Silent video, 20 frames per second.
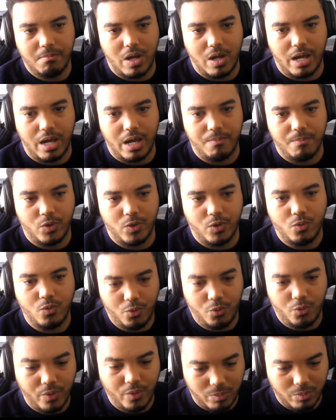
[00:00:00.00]

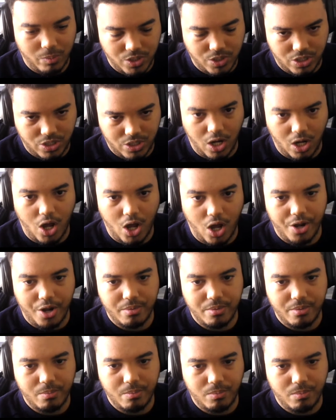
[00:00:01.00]
who really wants to
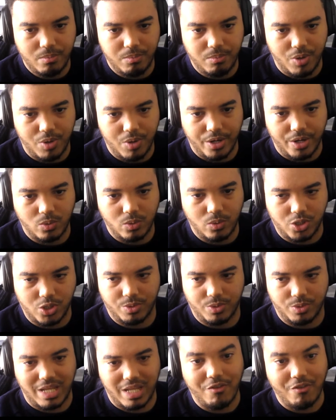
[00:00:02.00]
learn, but also
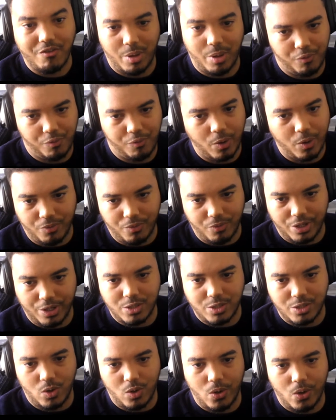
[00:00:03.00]
wants to have a bit of fun with it
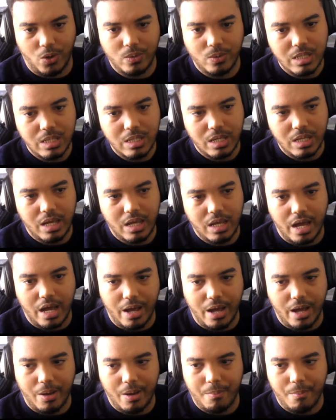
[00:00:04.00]
as well.
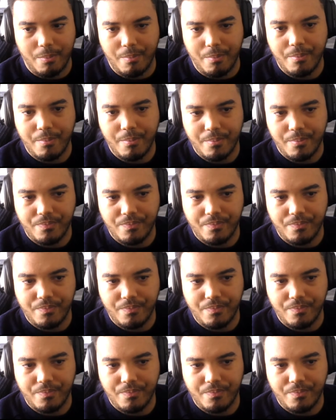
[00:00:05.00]
Um,